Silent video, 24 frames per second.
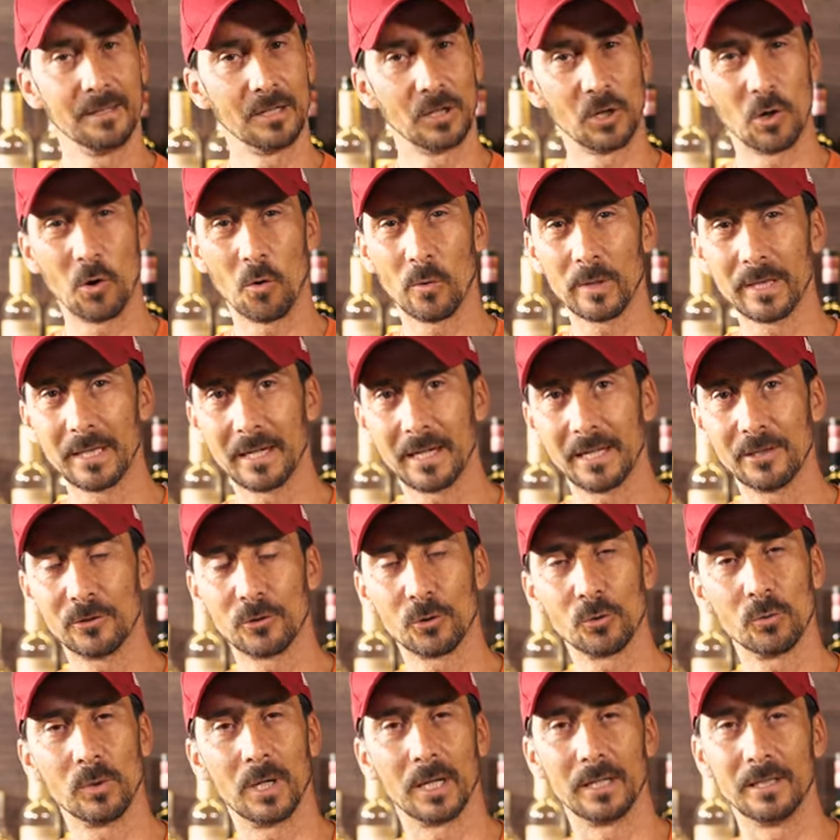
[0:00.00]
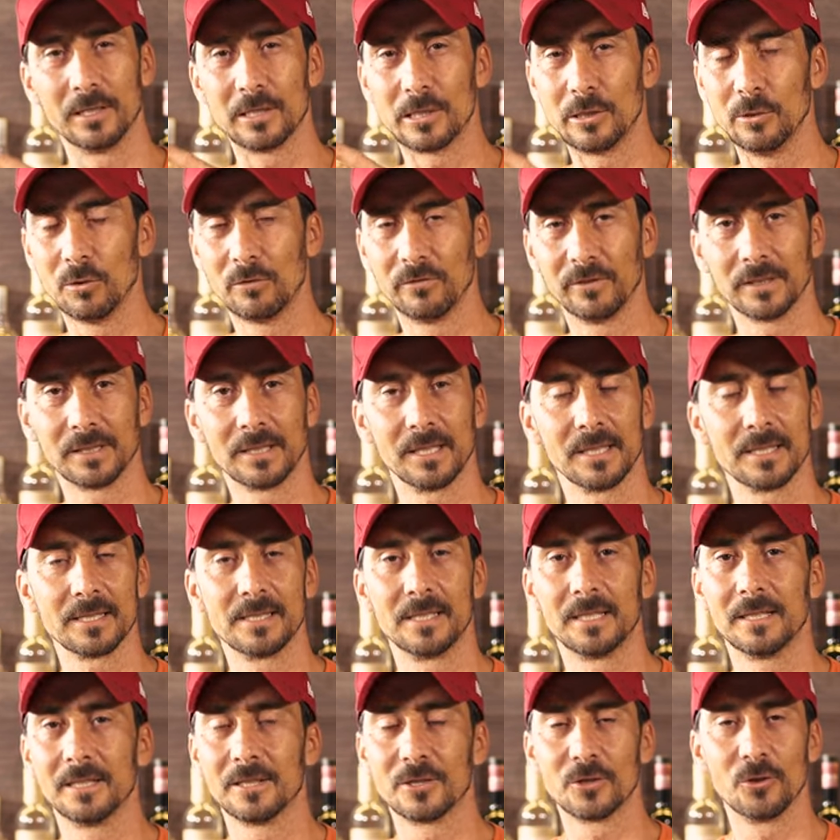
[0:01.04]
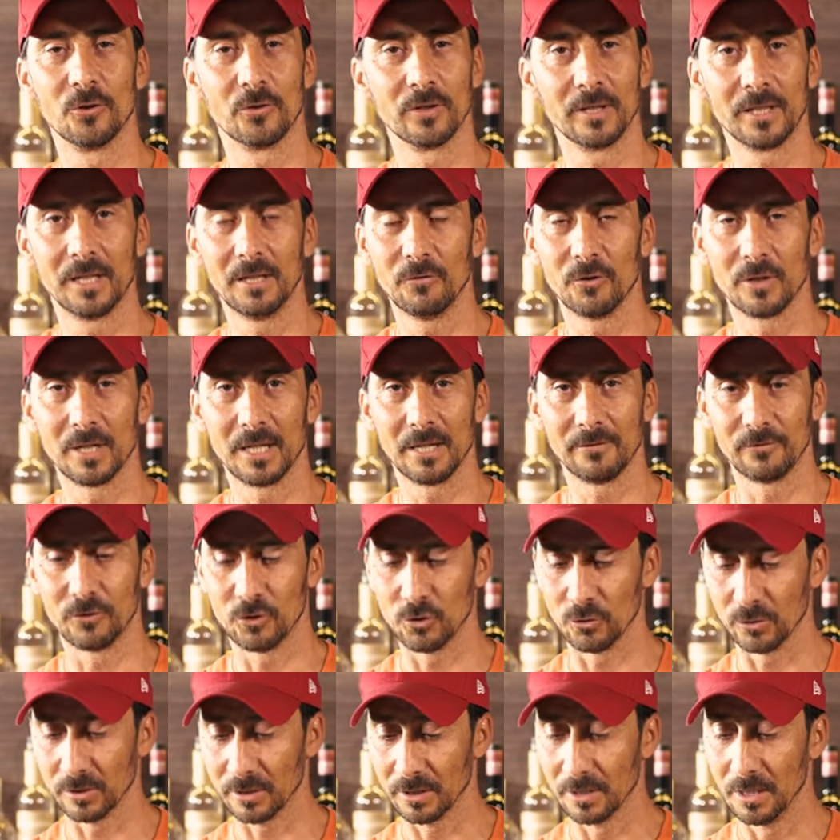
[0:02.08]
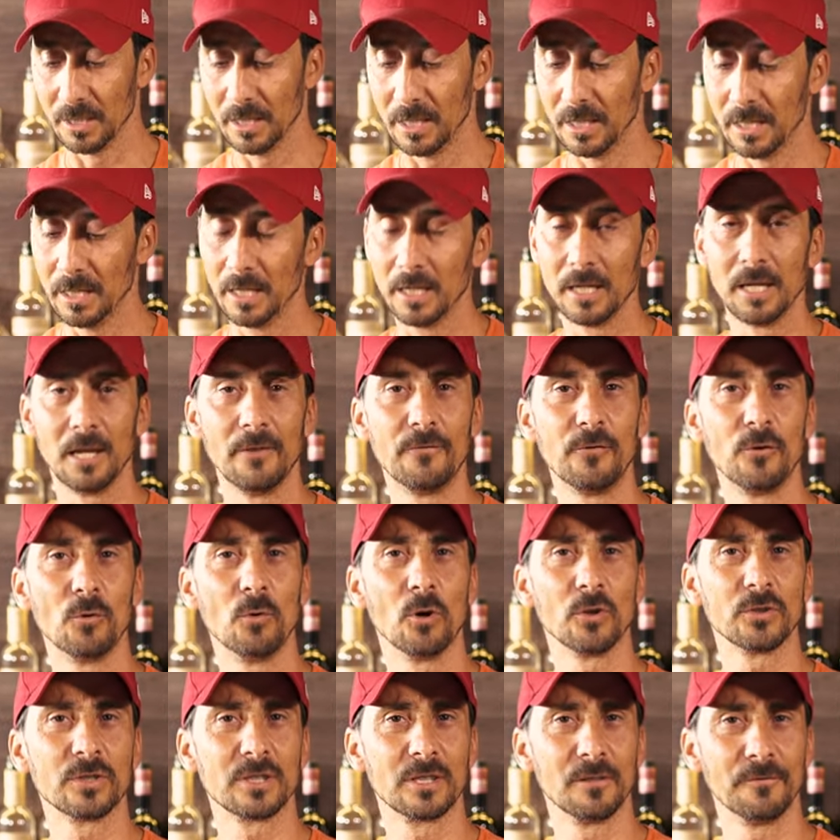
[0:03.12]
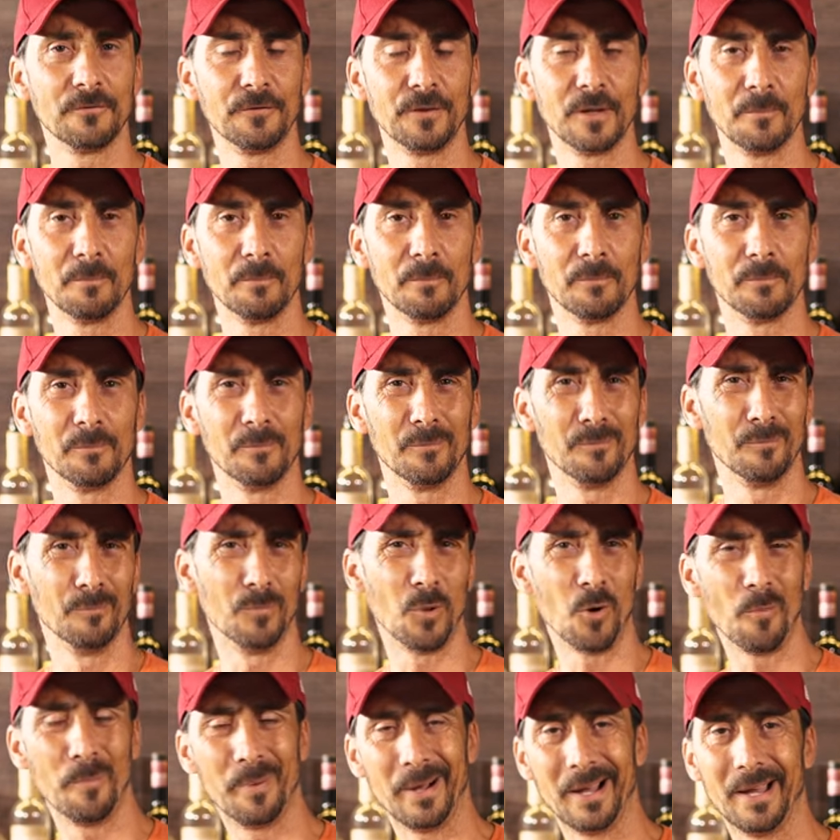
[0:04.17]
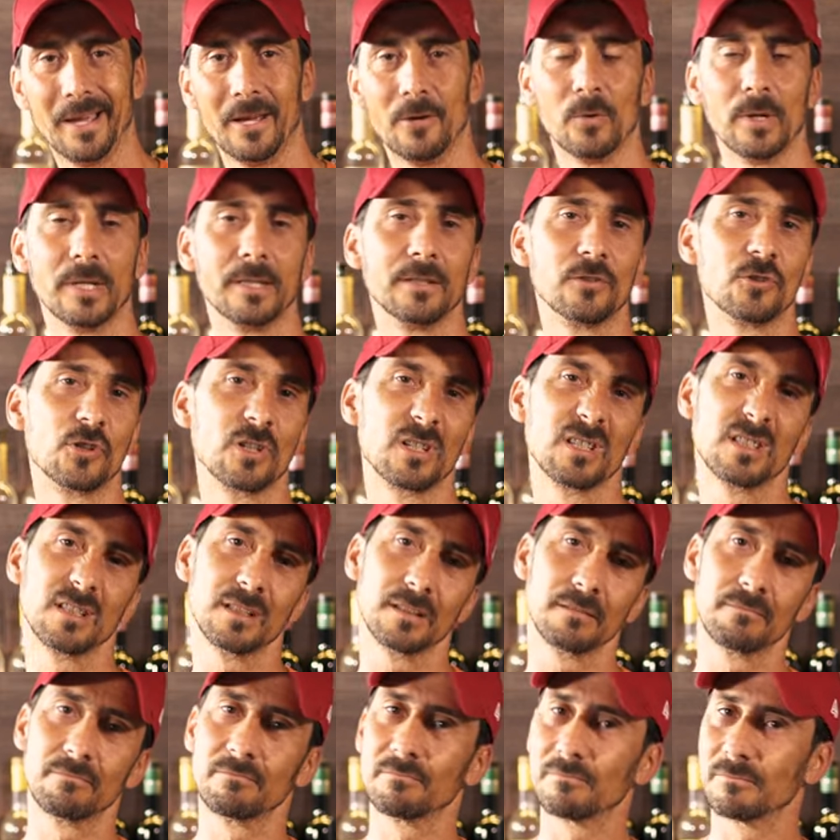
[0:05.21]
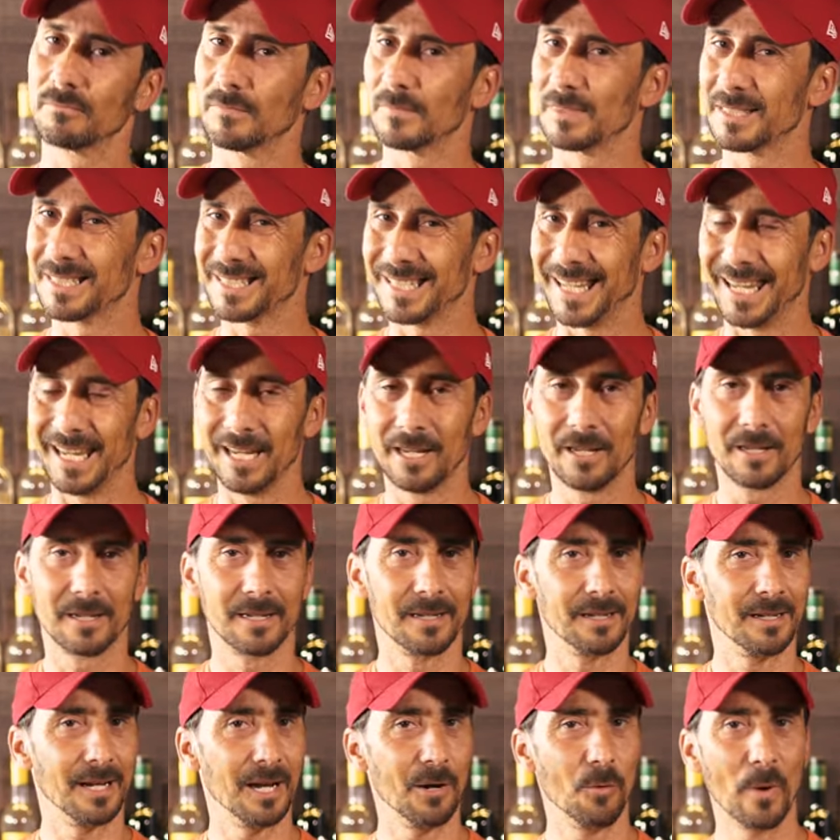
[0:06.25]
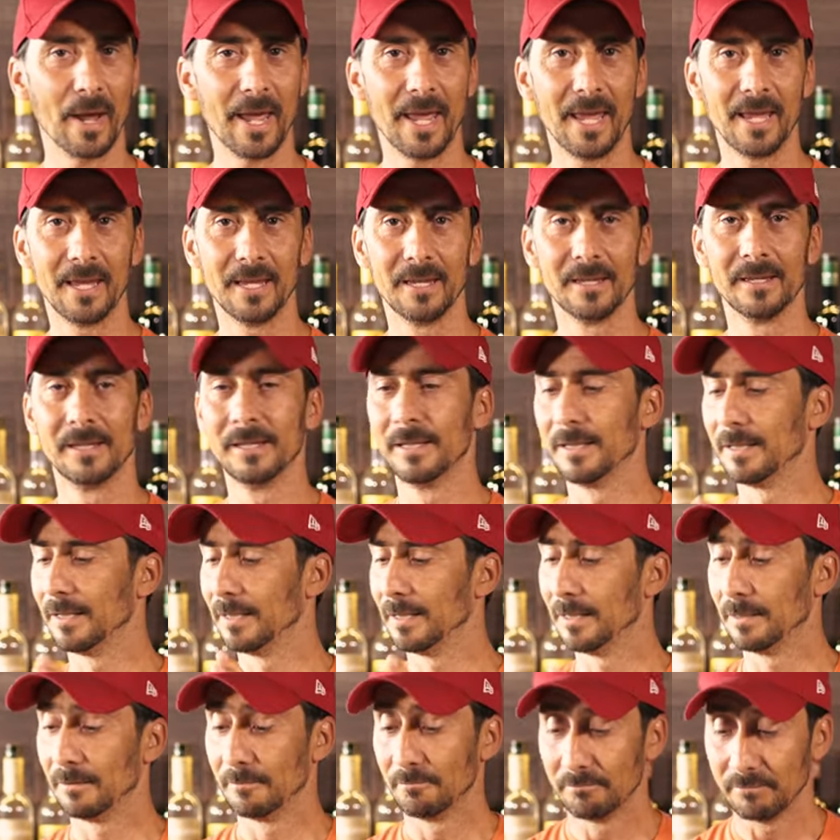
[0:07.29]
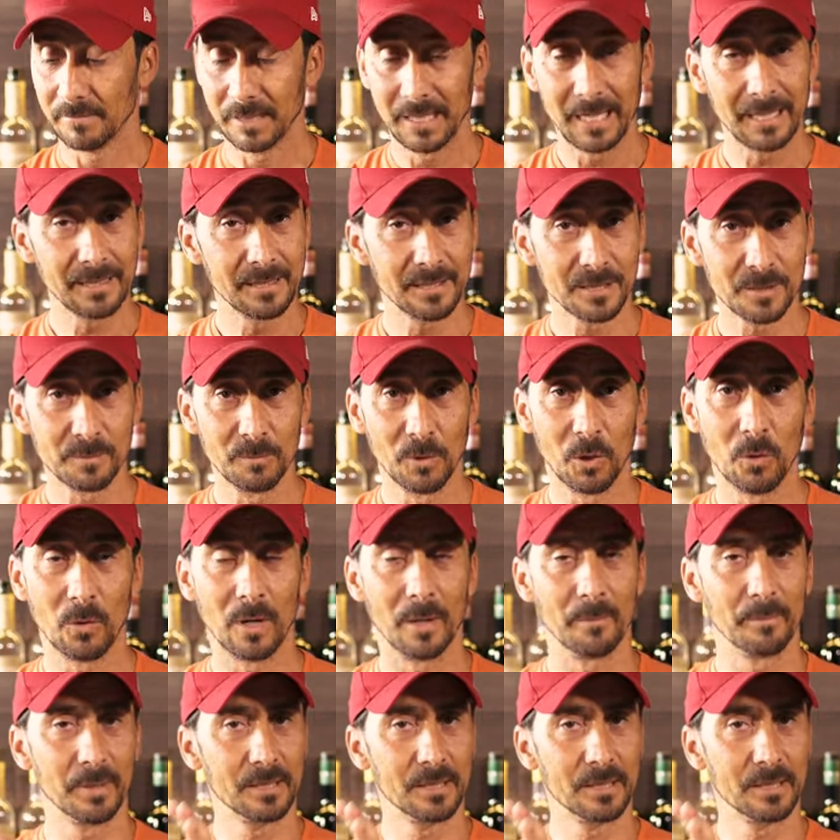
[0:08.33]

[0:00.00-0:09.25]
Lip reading: go with the retro one. It's look fantastic. It's going to give you enough juice. If you want something mobile and just staying away, get the small one